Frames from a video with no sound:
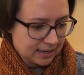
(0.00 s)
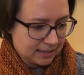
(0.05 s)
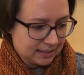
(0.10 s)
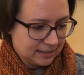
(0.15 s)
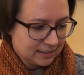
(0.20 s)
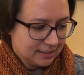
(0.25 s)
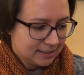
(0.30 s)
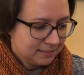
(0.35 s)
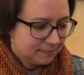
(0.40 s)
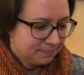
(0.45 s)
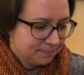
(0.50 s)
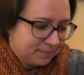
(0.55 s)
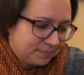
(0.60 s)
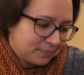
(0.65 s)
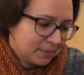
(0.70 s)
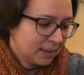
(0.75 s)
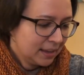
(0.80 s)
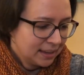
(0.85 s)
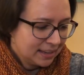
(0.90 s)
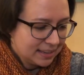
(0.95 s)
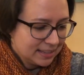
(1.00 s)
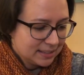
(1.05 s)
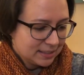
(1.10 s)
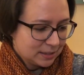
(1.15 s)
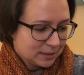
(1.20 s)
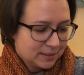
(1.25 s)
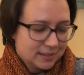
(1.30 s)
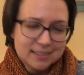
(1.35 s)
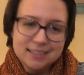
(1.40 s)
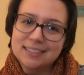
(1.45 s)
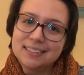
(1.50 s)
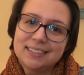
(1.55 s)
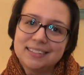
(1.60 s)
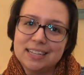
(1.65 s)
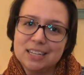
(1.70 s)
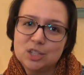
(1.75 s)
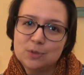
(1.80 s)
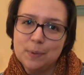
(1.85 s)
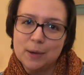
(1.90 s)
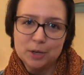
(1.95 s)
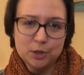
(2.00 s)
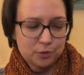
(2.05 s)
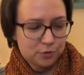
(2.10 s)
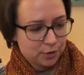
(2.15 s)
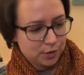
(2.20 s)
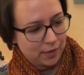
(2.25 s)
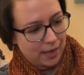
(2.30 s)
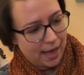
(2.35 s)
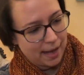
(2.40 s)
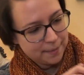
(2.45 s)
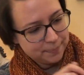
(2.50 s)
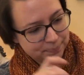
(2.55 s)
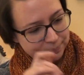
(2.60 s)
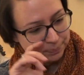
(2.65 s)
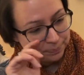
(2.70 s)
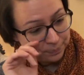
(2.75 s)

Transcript: and so it's special for that.